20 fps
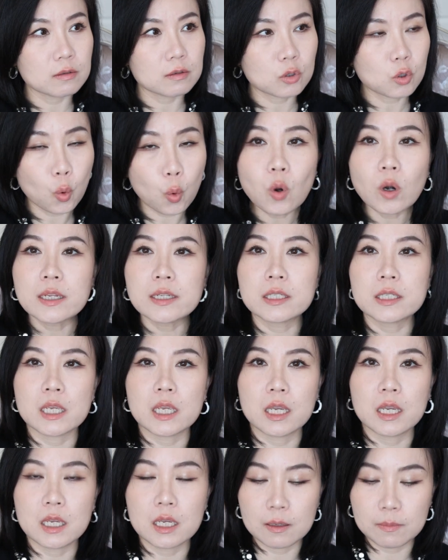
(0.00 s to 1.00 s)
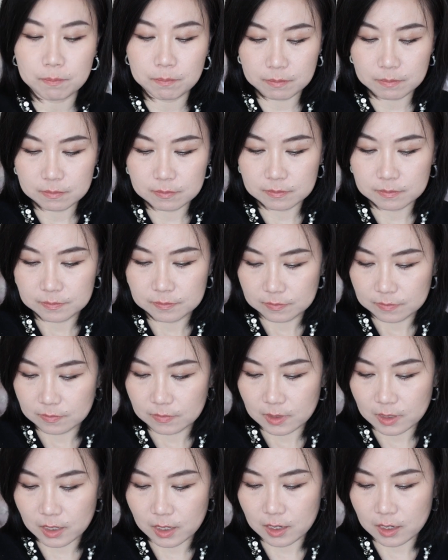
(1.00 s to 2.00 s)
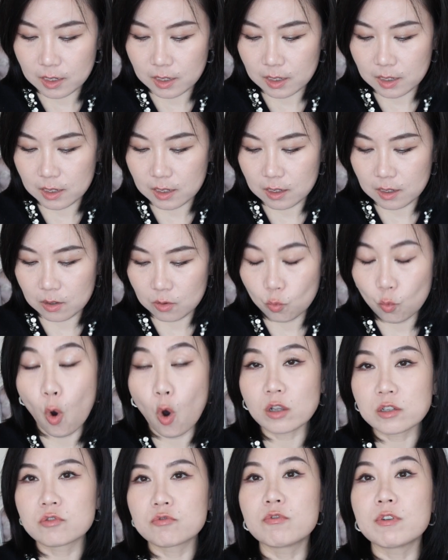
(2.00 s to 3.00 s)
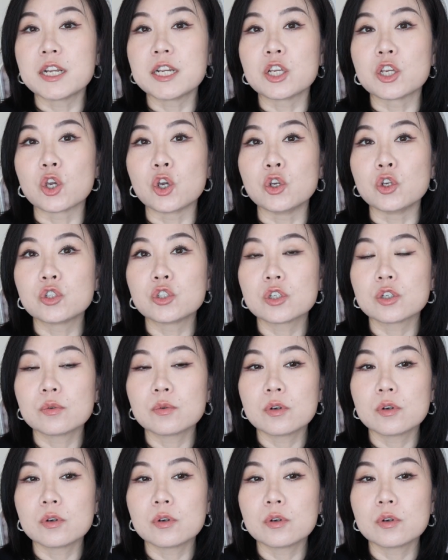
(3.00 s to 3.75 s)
quality was really good.